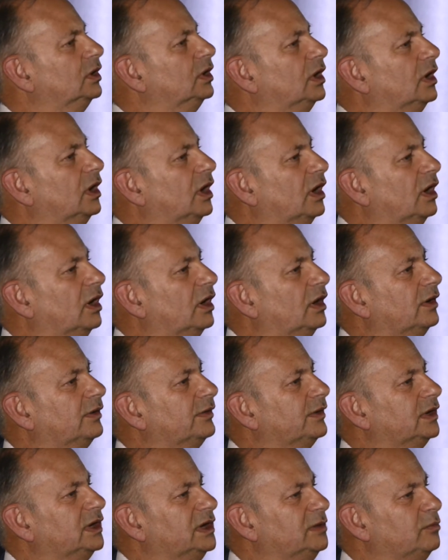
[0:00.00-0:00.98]

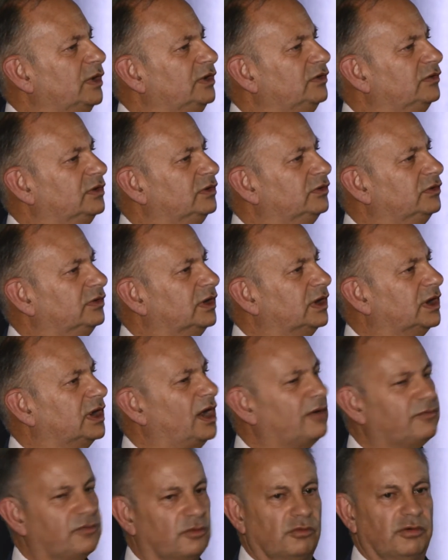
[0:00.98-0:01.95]
uh, he went into the
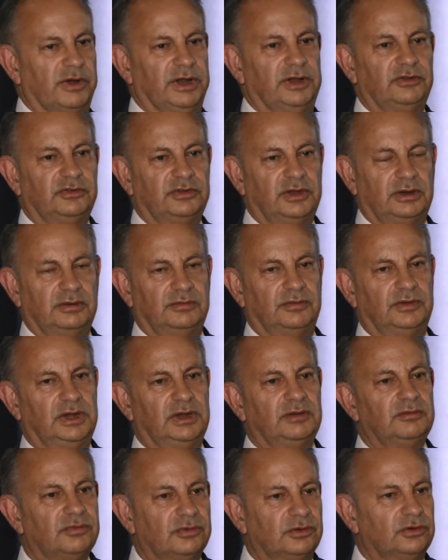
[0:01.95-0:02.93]
cavalry instead of
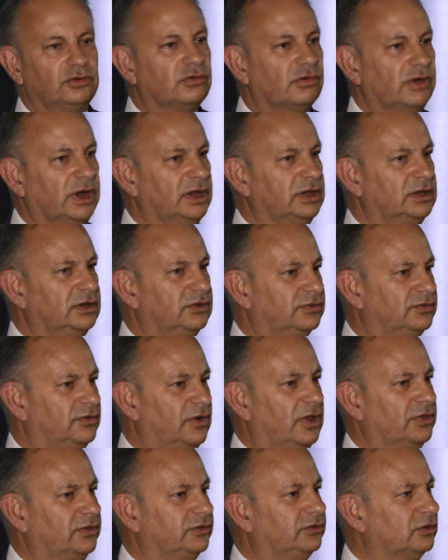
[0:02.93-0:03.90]
the infantry, and his
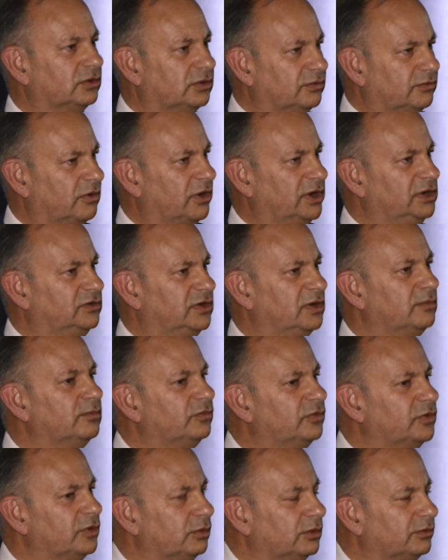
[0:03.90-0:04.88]
father took a very dim
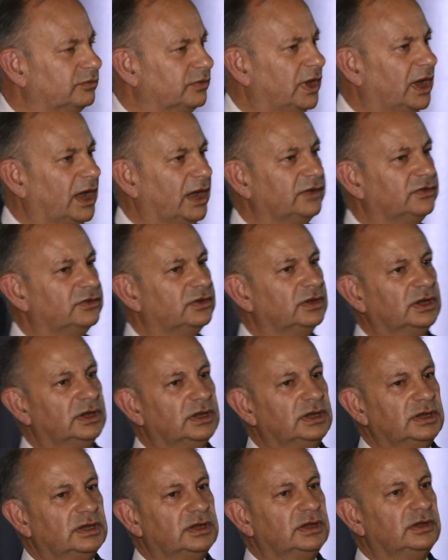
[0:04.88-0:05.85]
view of that.
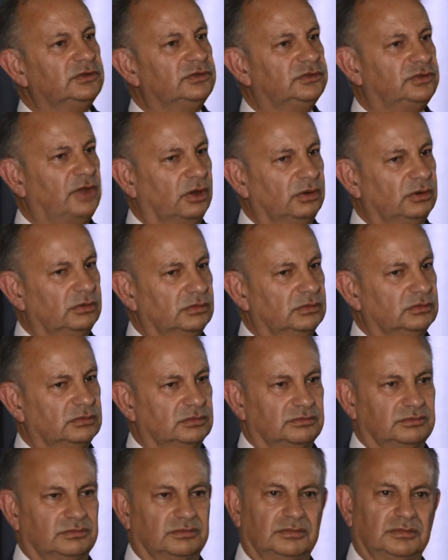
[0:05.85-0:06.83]
So
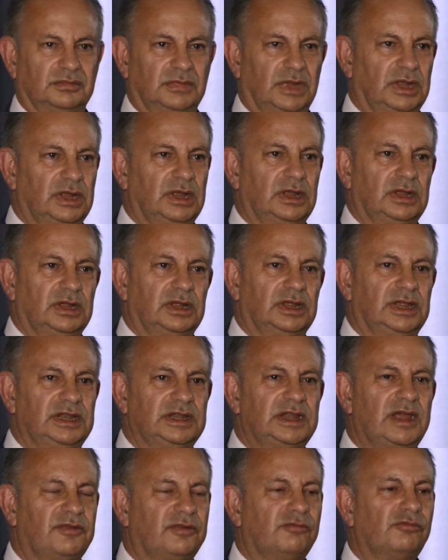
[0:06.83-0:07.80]

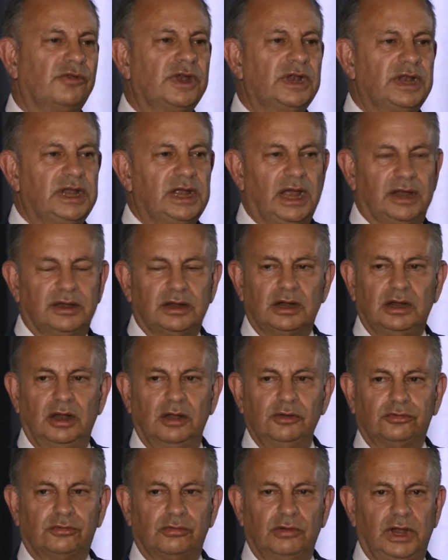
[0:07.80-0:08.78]
he never really had a
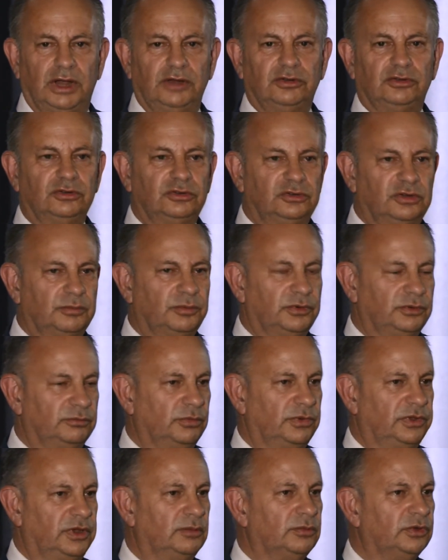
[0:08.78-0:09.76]
close relationship
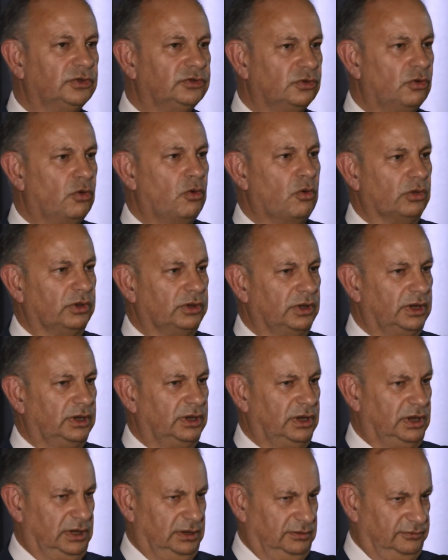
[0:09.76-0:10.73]
with him at all.
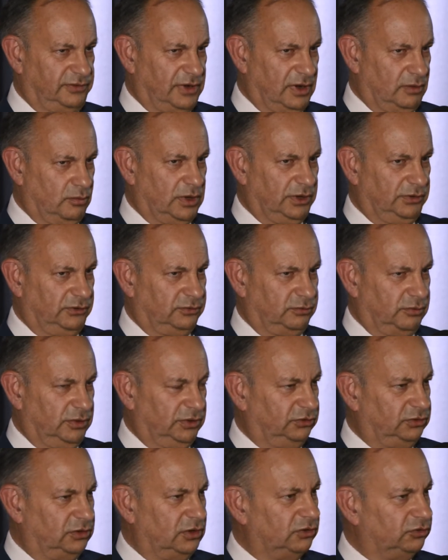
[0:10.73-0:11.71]
In fact, once
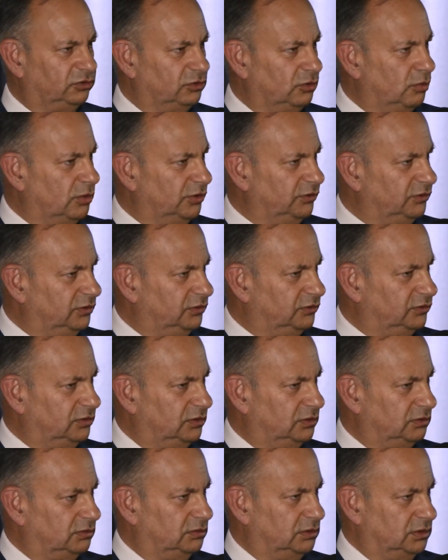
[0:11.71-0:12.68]
when Churchill wanted
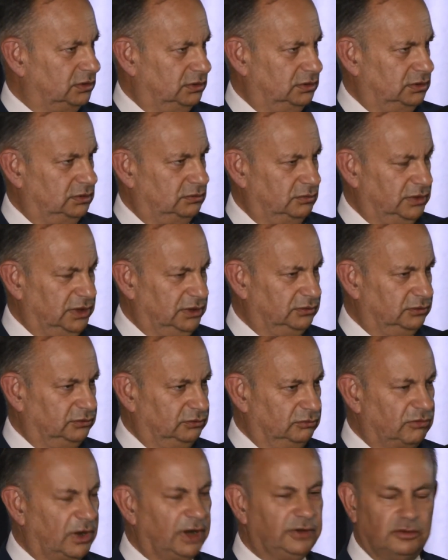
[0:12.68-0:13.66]
to when
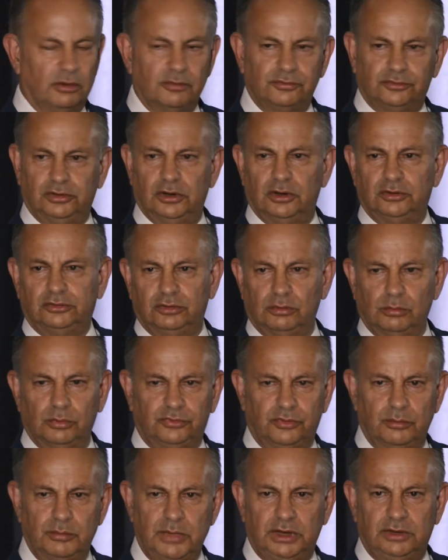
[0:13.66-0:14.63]
Randolph Churchill
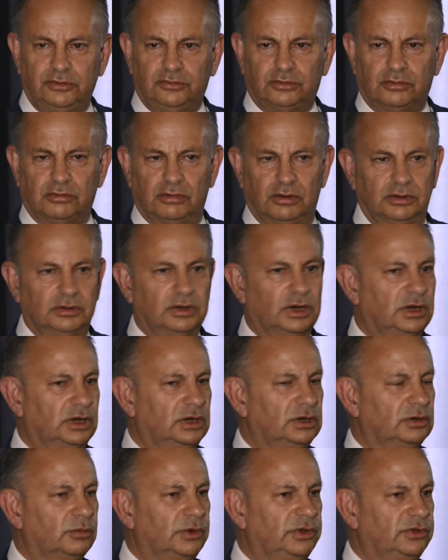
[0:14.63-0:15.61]
was a minister and
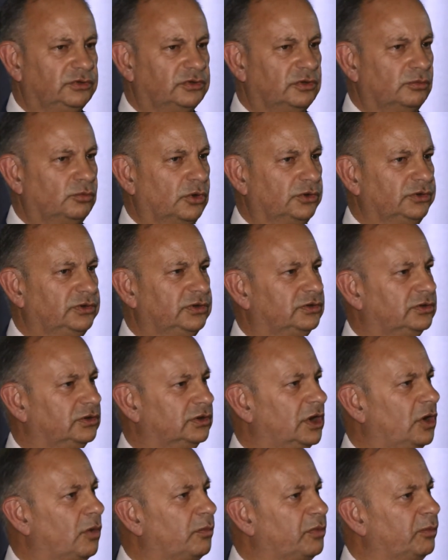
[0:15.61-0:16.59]
Winston wanted to
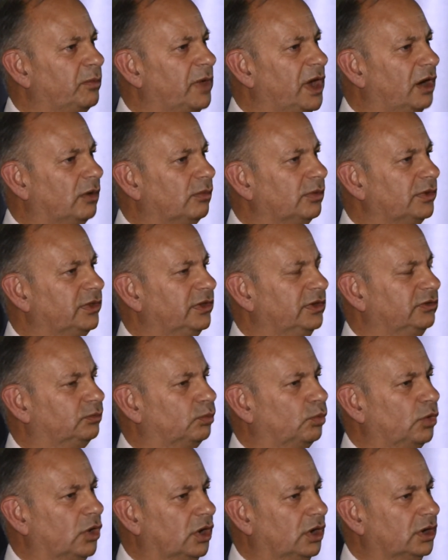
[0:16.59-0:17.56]
help him out with his
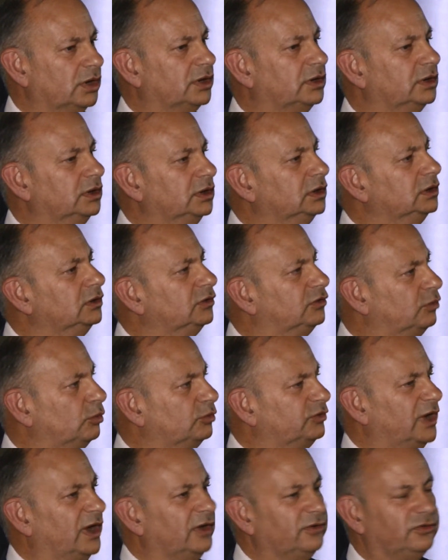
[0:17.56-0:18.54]
work,
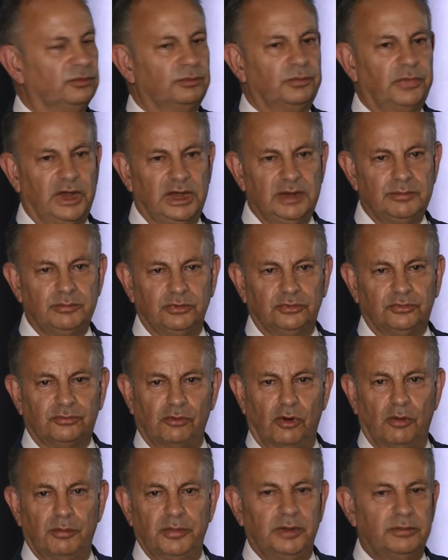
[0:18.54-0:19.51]
sort out some papers
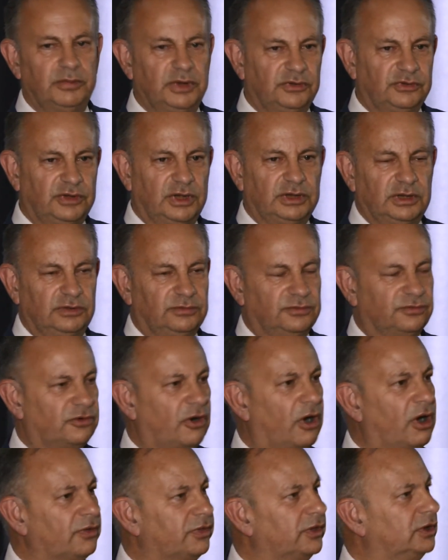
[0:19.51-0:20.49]
from him, he said his
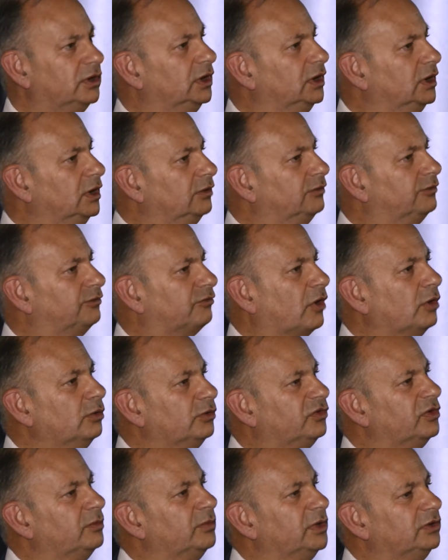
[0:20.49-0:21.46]
father
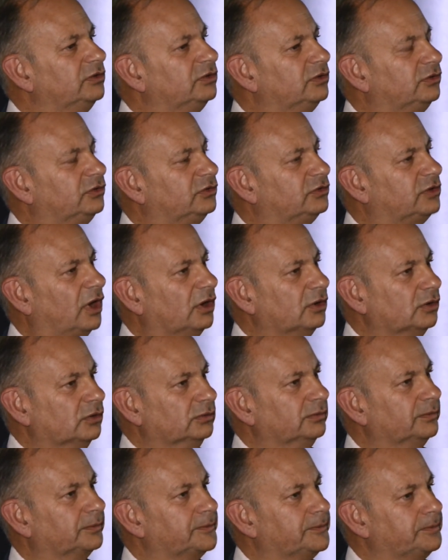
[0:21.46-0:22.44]
froze him into
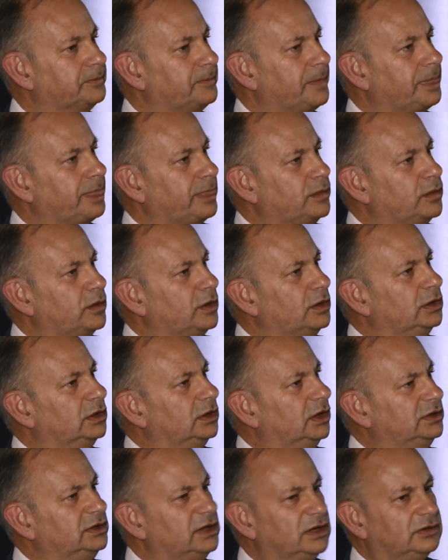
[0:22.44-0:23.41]
stone.
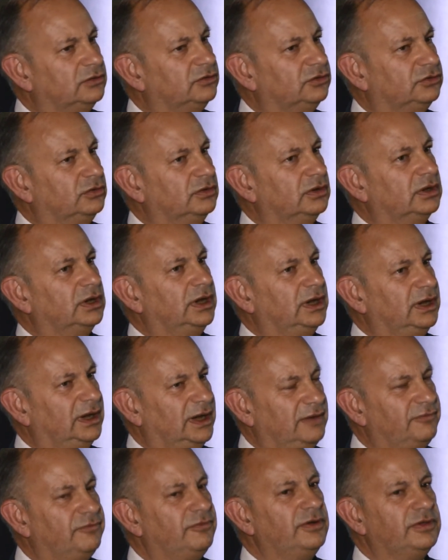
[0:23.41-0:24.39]
And yet,
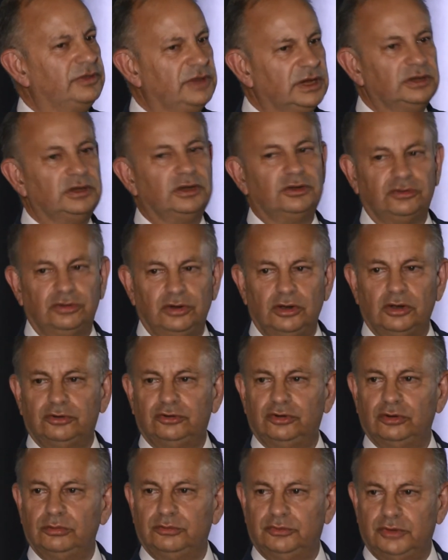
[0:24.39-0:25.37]
everything that
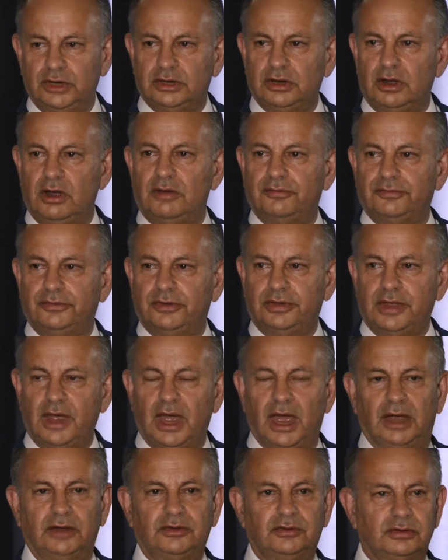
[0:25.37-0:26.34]
Churchill did after
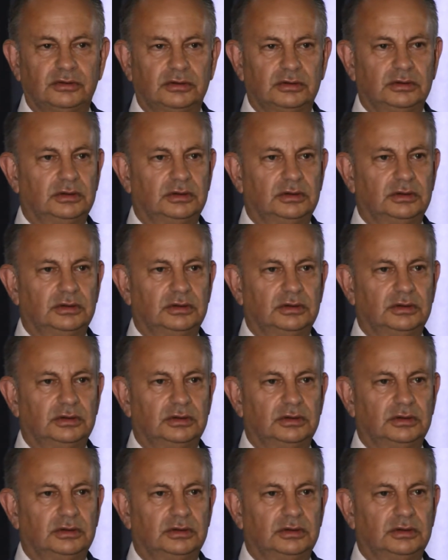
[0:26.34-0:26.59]
that